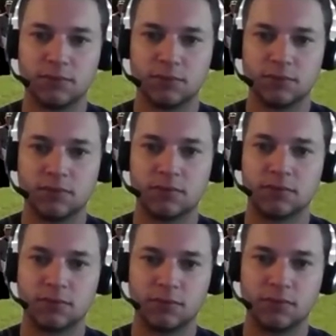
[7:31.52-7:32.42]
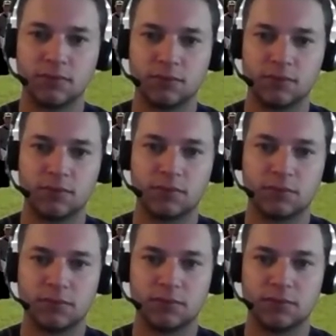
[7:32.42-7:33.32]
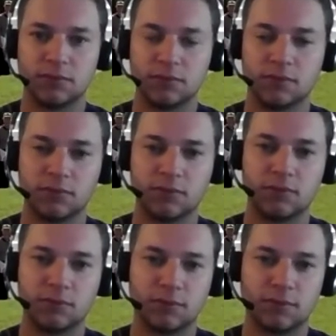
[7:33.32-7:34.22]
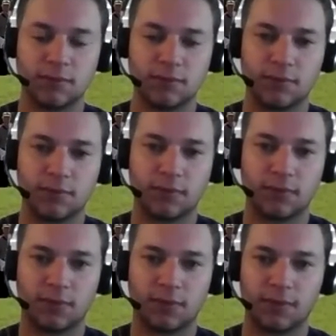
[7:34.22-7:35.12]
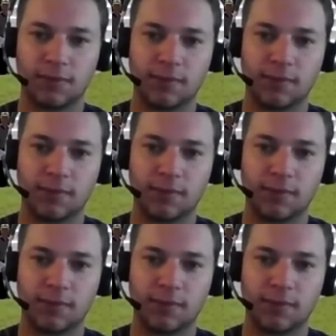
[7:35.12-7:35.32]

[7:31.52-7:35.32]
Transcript: This person isn't speaking.